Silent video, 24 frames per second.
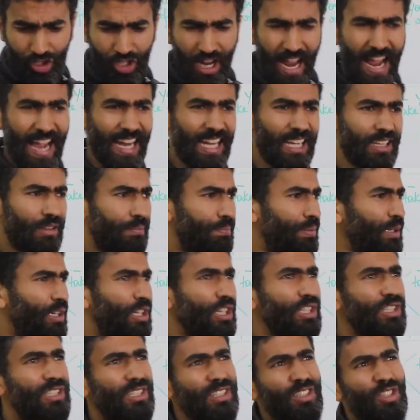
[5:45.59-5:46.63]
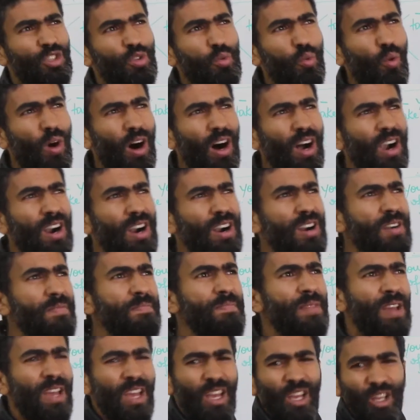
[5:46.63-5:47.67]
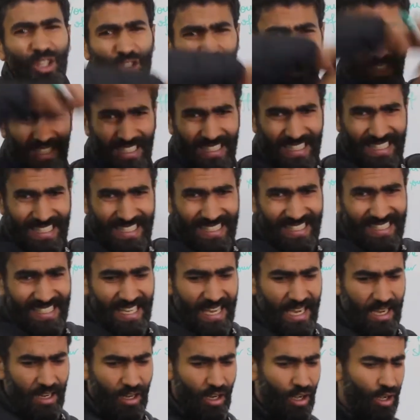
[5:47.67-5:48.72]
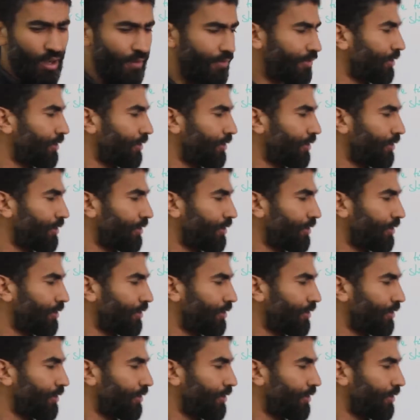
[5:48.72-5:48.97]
jacket because it's warm. You can take off